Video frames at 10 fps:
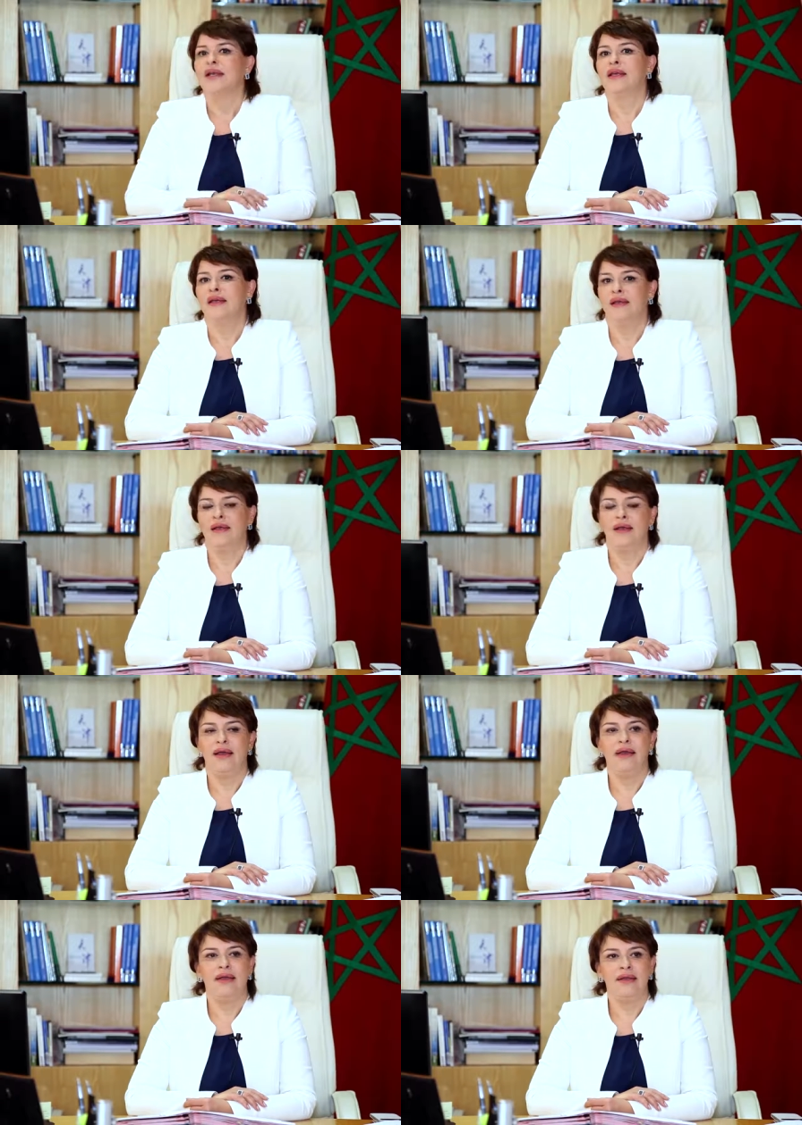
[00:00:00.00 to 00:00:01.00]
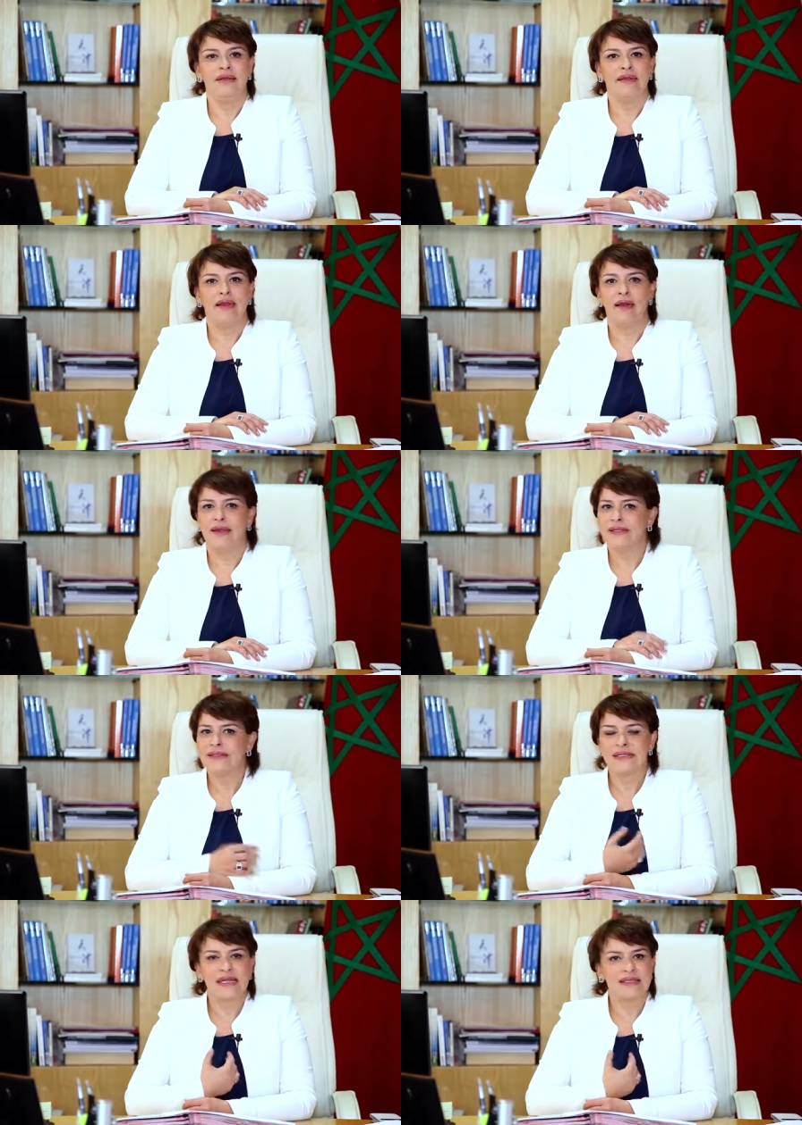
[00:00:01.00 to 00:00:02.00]

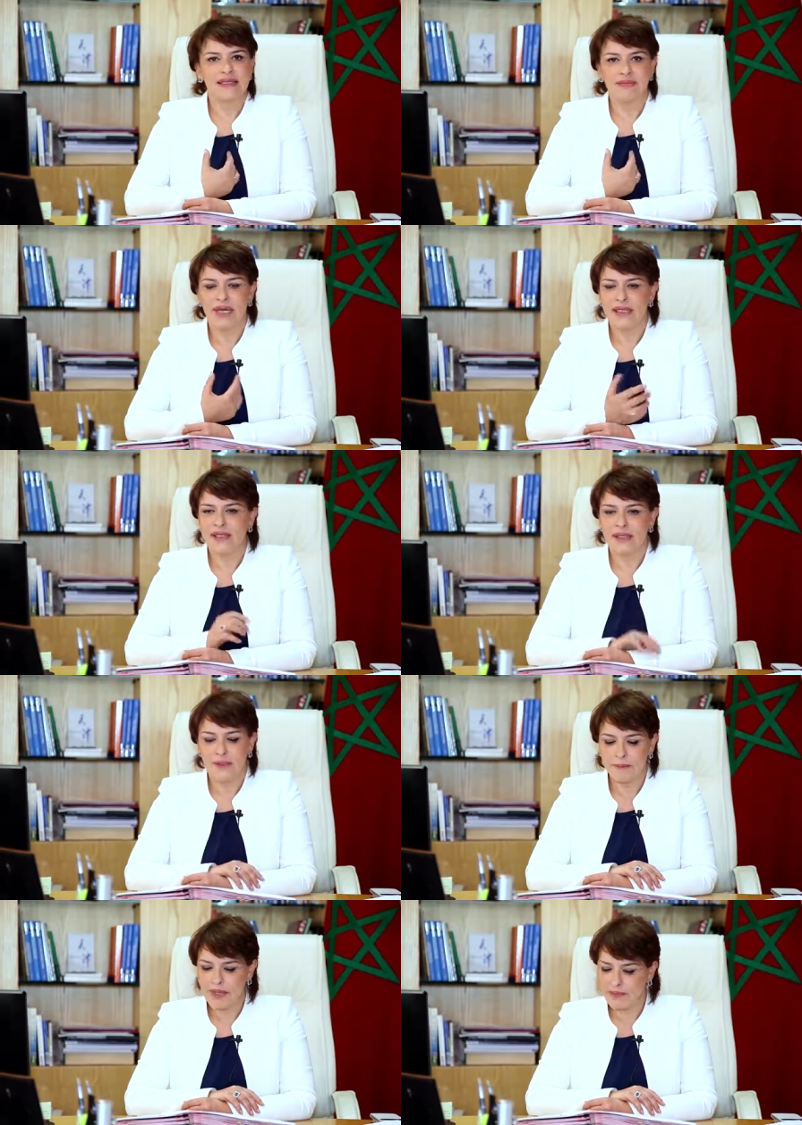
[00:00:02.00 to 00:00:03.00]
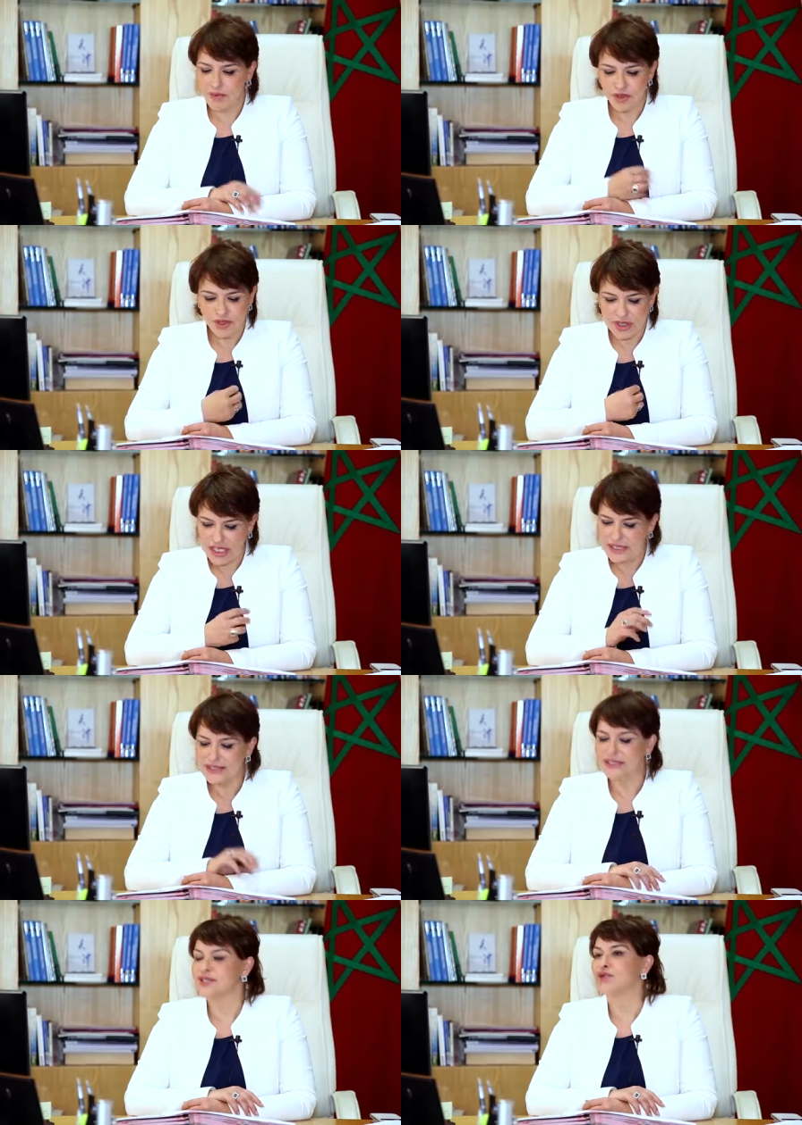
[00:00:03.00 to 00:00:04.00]
It's not in my
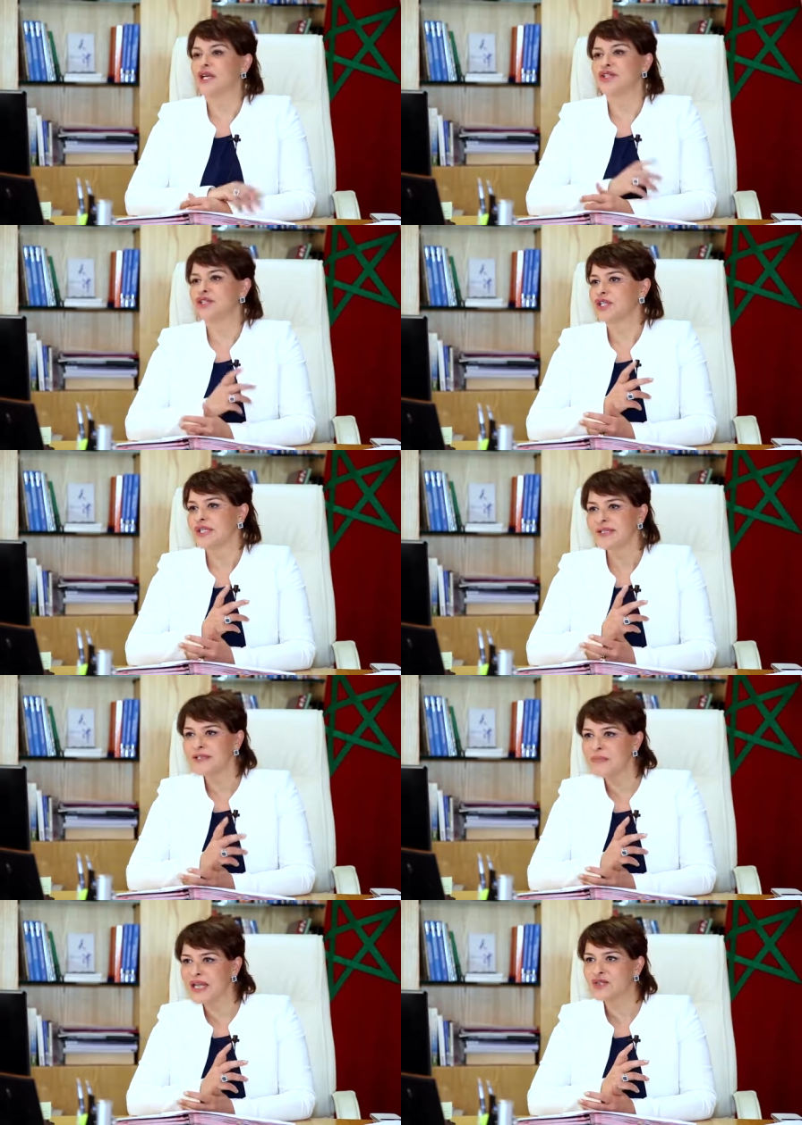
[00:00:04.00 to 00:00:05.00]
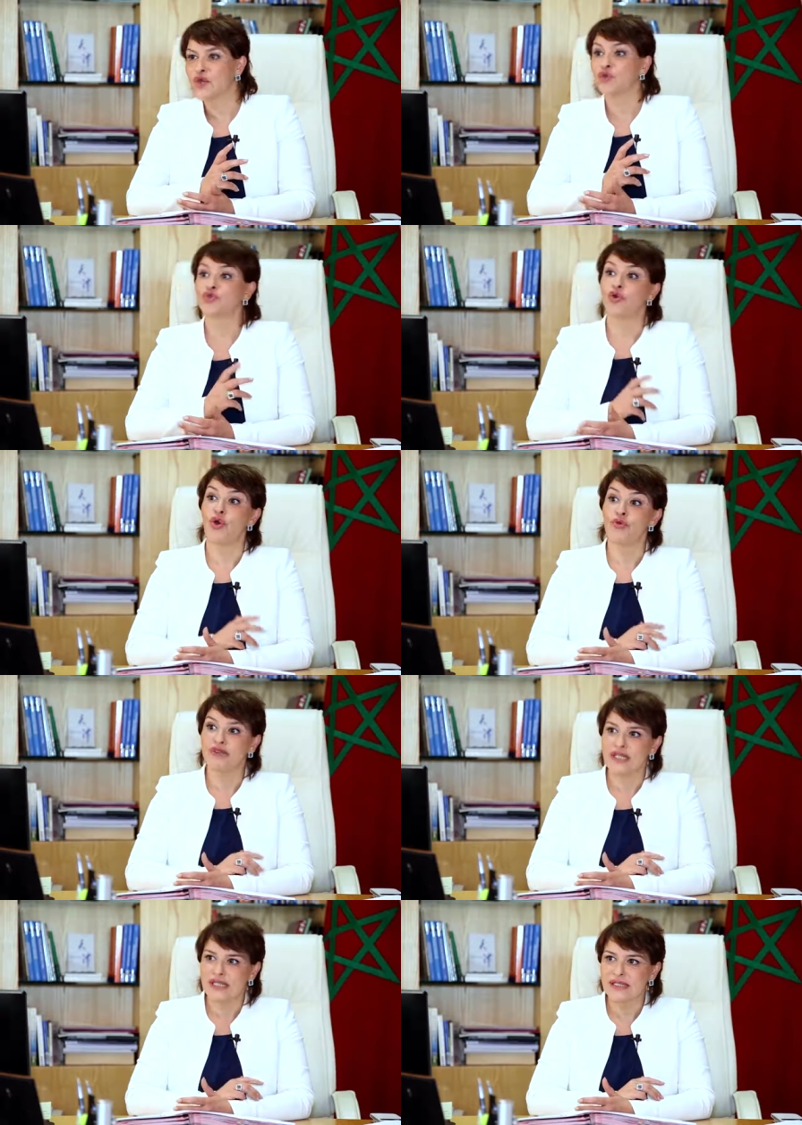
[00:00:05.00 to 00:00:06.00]
personality to underestimate or to
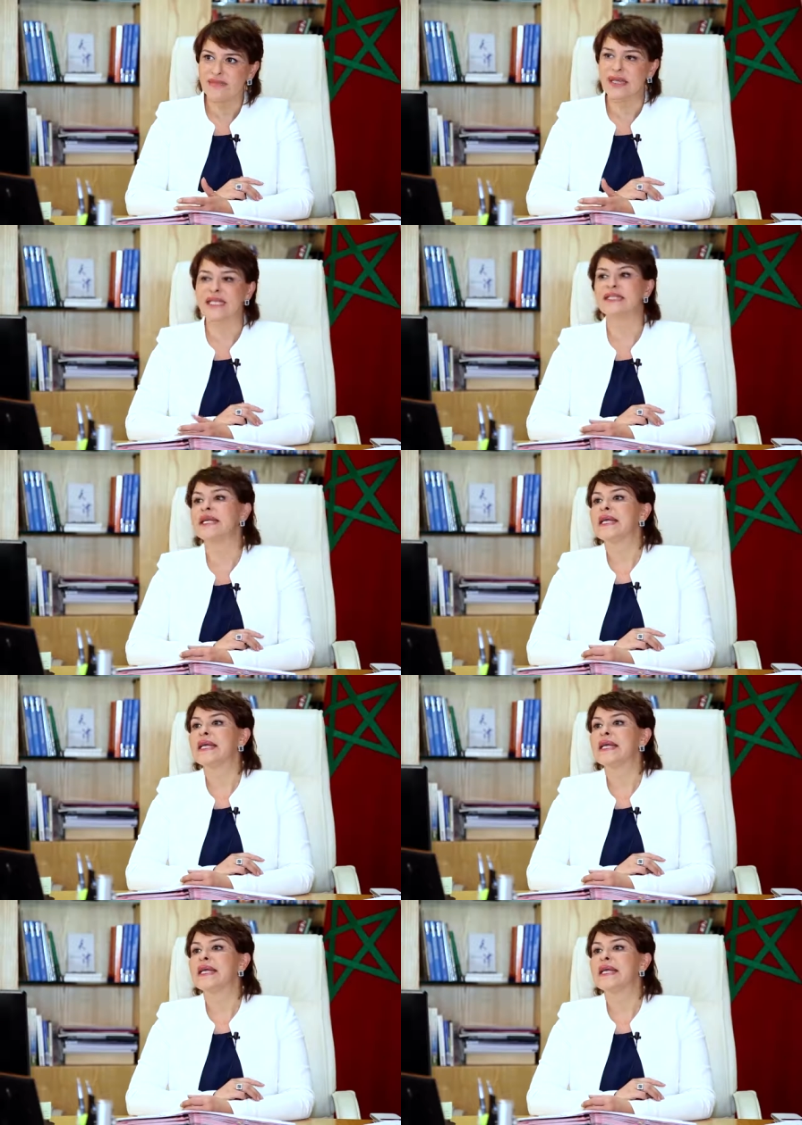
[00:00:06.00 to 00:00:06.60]
overestimate